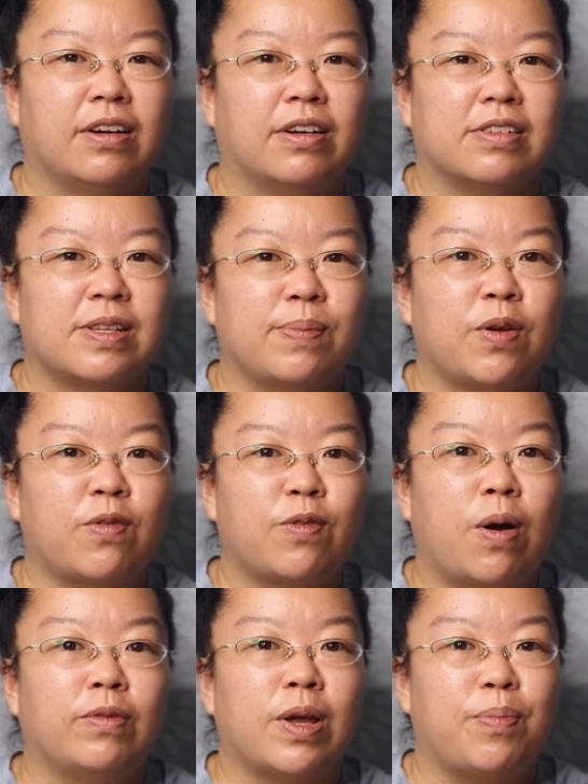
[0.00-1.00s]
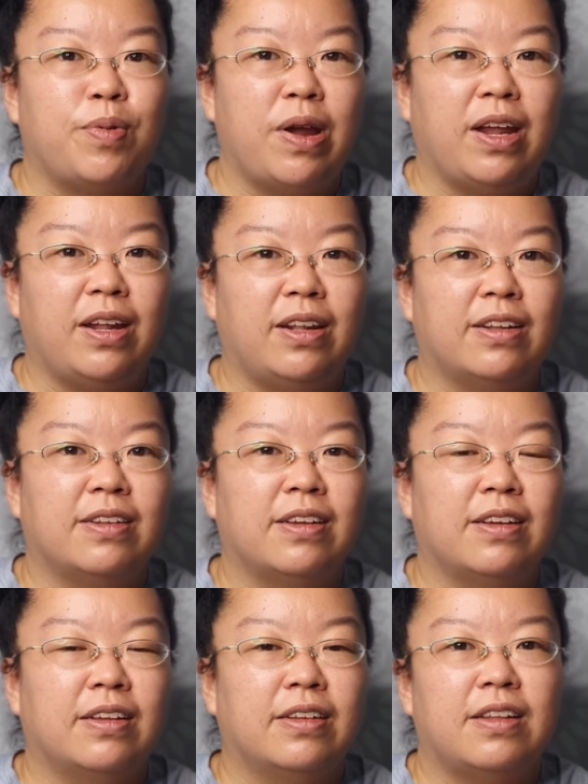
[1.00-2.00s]
something wrong with their brain,
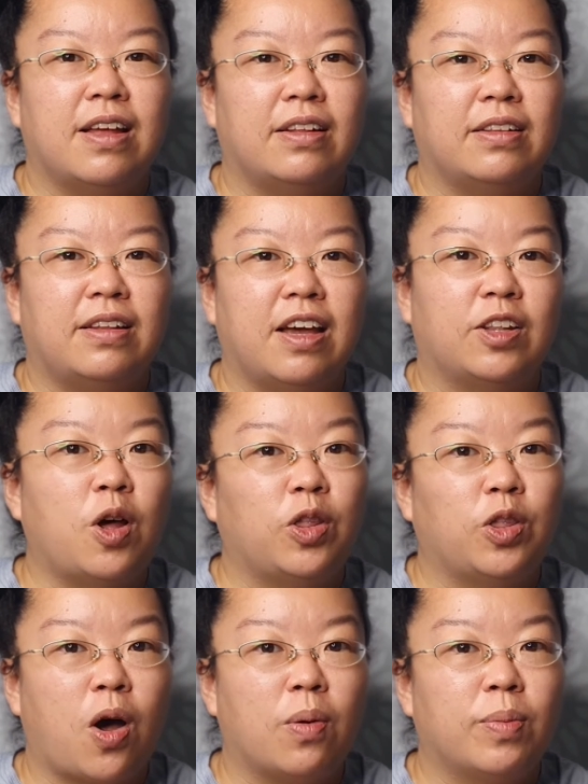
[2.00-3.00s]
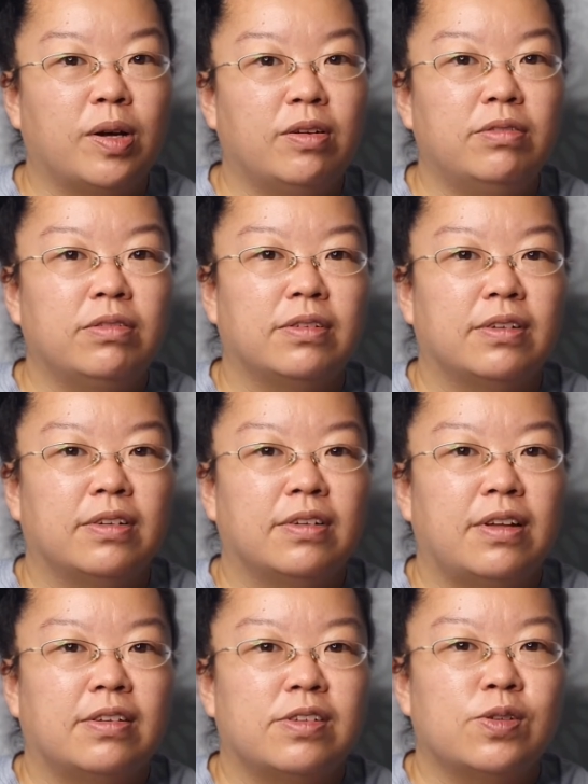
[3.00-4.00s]
that they are not normal.
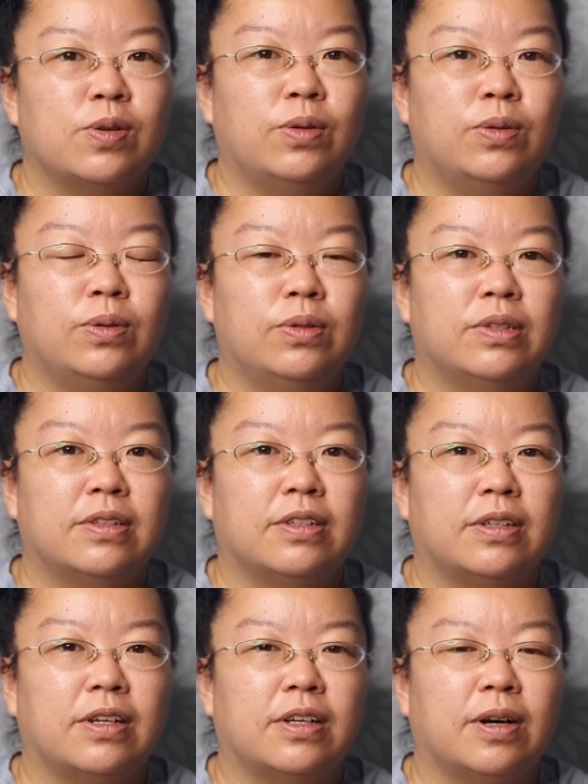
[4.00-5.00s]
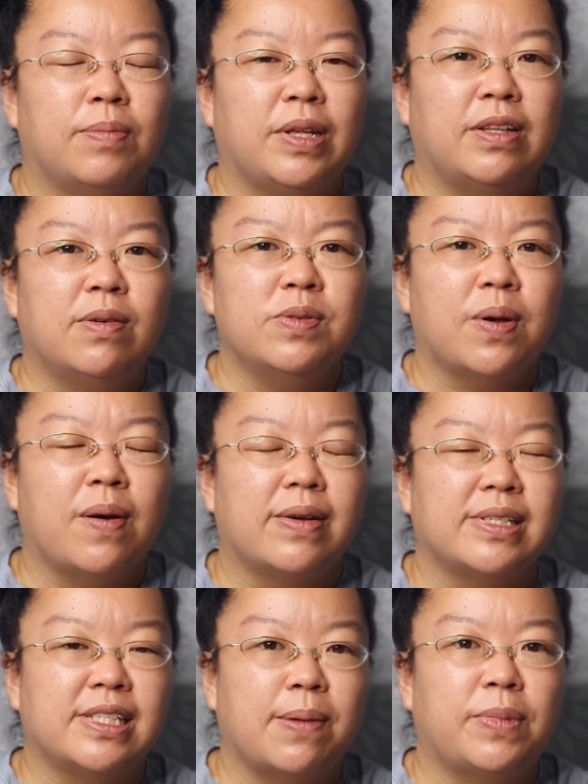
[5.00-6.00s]
So in terms of
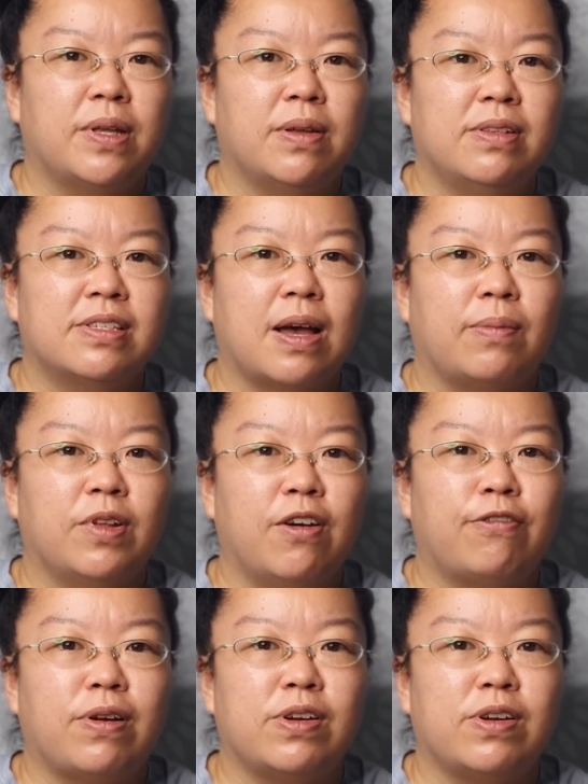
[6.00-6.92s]
acceptance, I'm not very